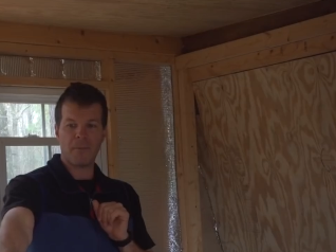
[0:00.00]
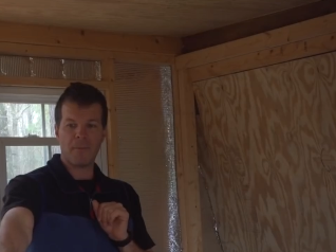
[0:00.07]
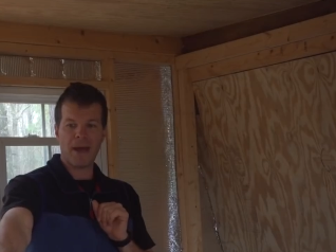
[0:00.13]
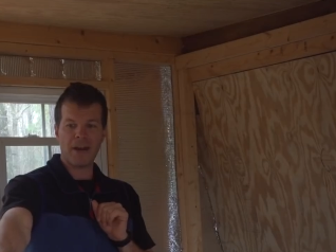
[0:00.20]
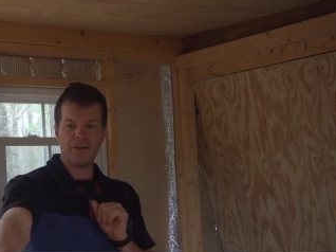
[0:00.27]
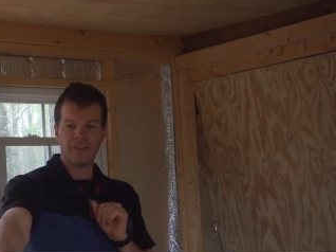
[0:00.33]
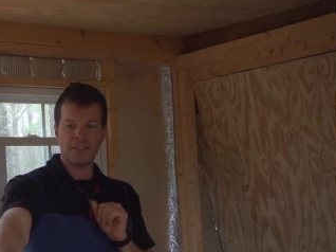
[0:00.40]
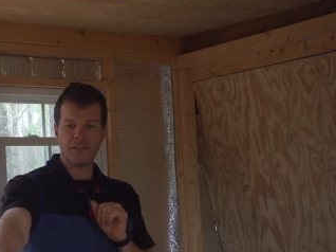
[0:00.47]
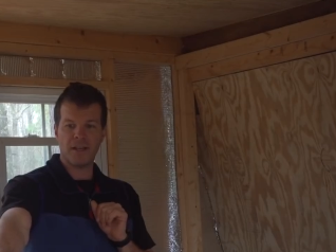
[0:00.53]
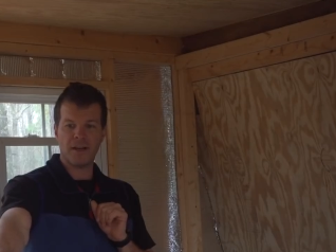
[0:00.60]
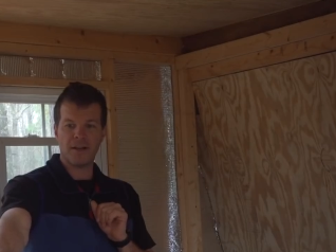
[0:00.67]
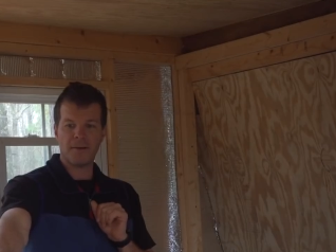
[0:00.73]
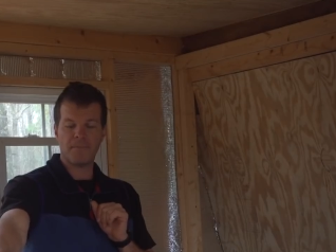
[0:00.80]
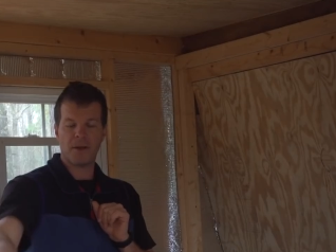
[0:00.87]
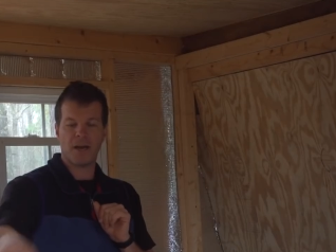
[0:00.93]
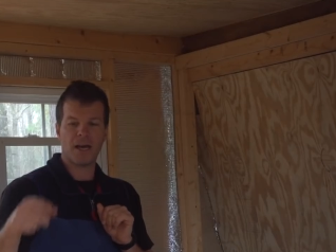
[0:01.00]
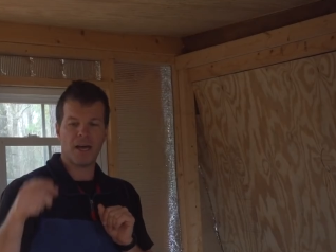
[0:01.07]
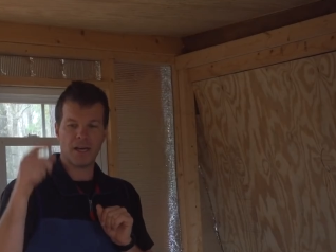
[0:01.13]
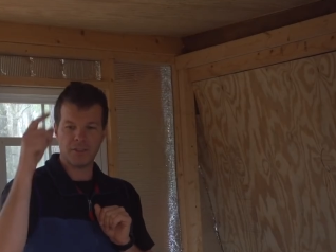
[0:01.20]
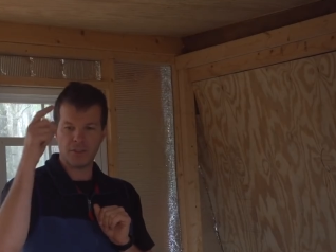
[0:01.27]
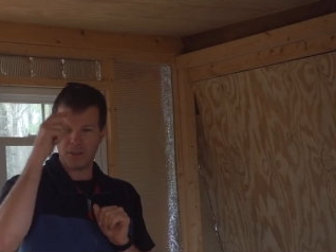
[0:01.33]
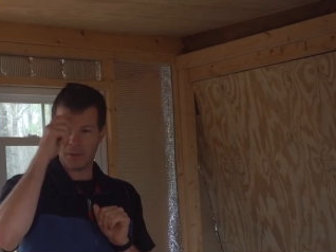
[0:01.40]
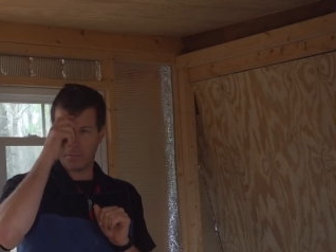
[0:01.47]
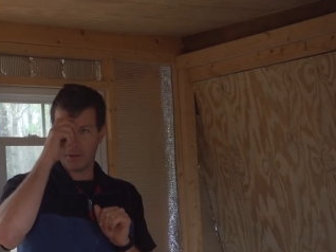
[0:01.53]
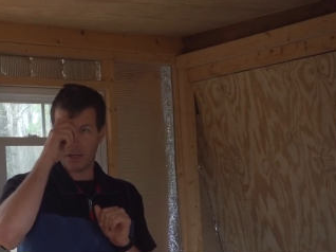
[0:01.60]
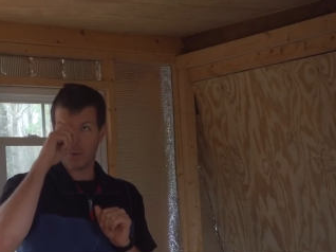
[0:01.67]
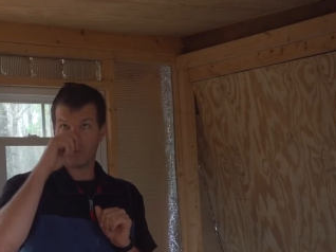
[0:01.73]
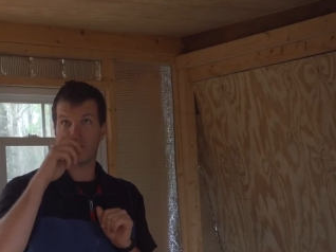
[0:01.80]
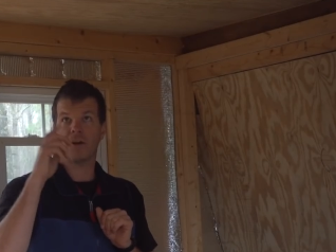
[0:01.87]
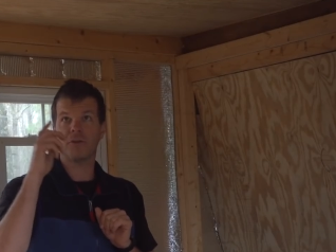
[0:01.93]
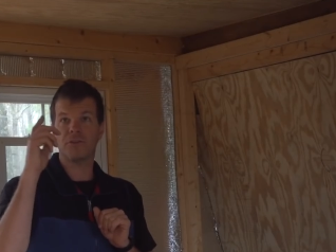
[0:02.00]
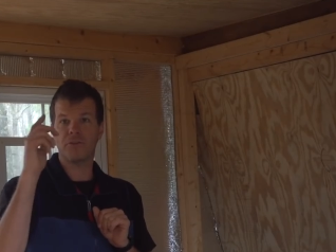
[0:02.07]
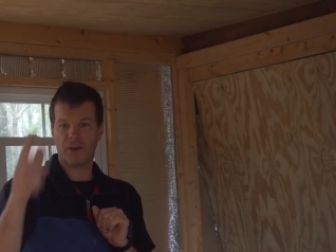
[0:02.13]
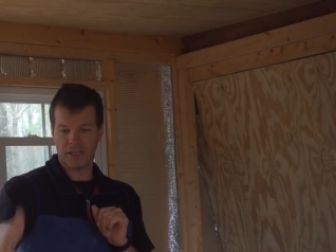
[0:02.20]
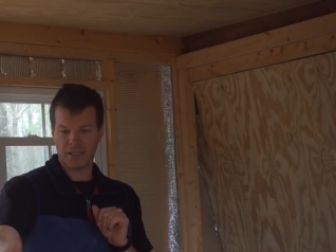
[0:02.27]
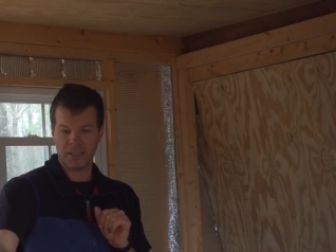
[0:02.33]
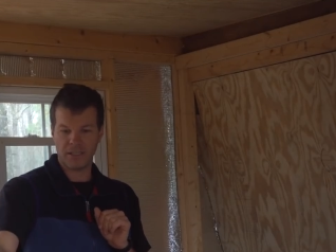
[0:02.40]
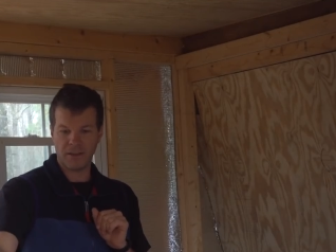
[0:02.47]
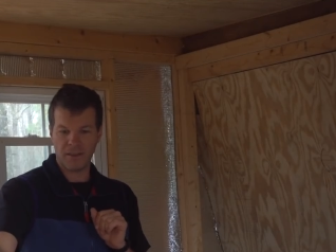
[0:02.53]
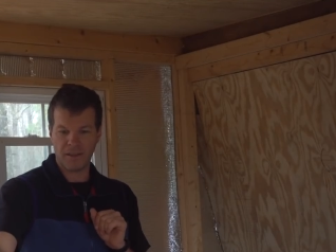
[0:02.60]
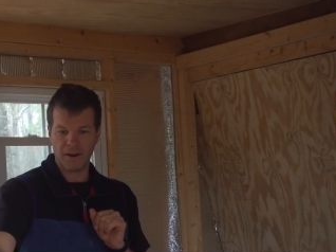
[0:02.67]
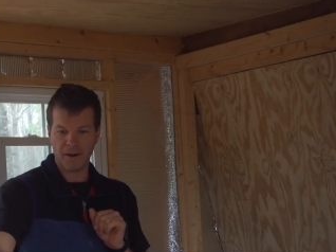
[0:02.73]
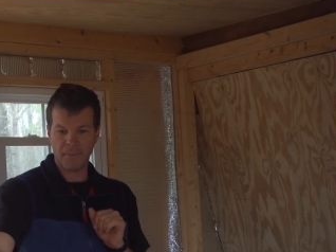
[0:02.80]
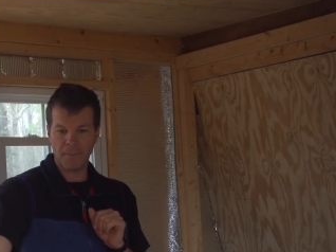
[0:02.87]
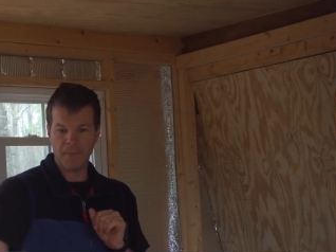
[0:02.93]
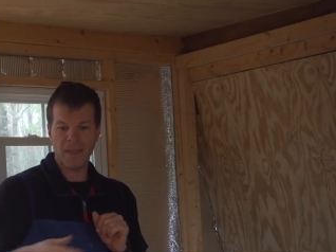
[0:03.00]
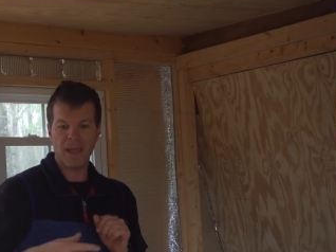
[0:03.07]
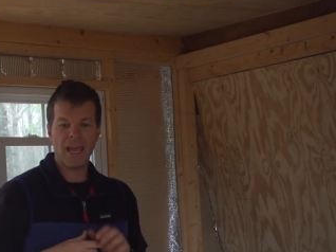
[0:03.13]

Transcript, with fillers: our battery setup. Uh, so the plug will go directly into there.